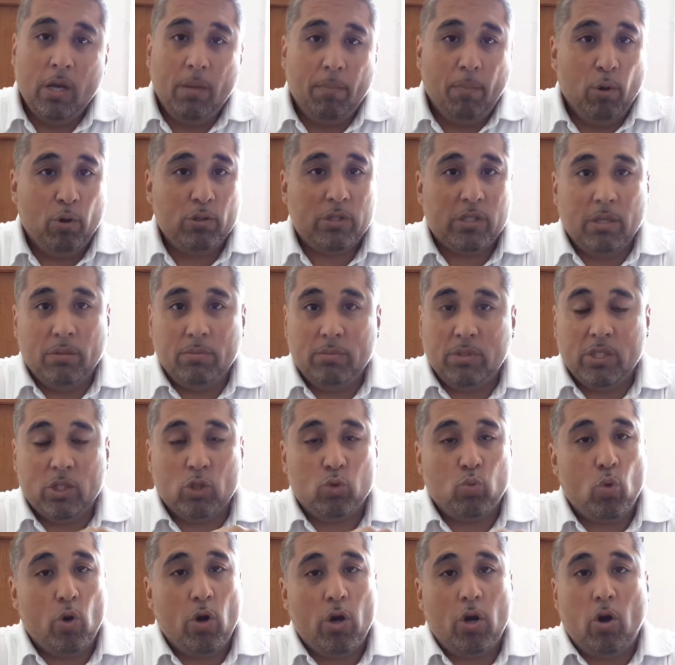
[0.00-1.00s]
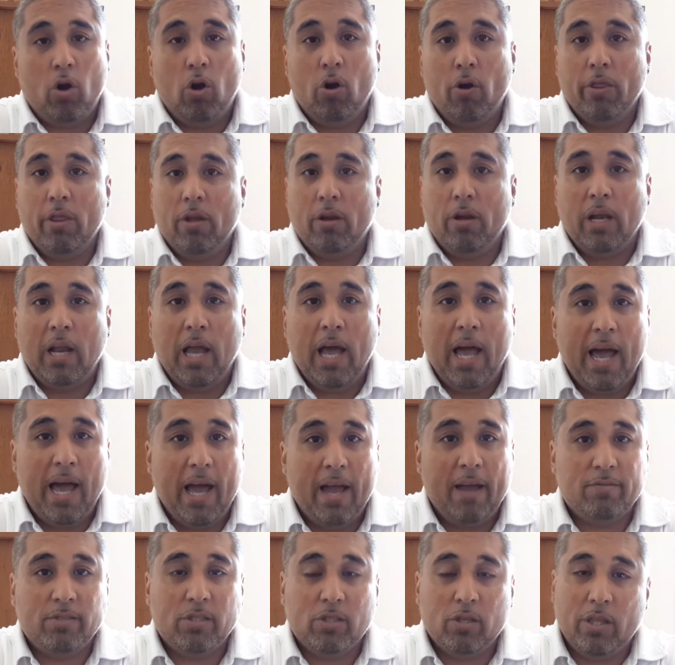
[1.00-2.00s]
Most of them just work all their
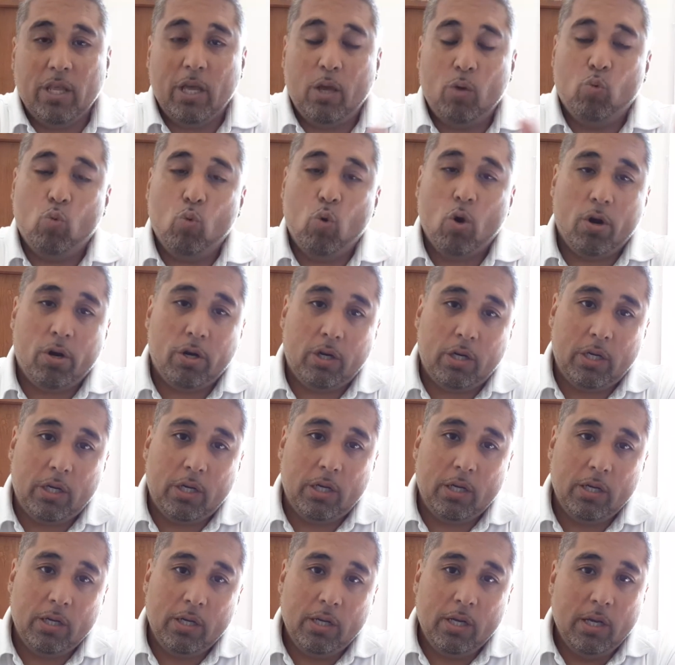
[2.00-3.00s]
lives, so they work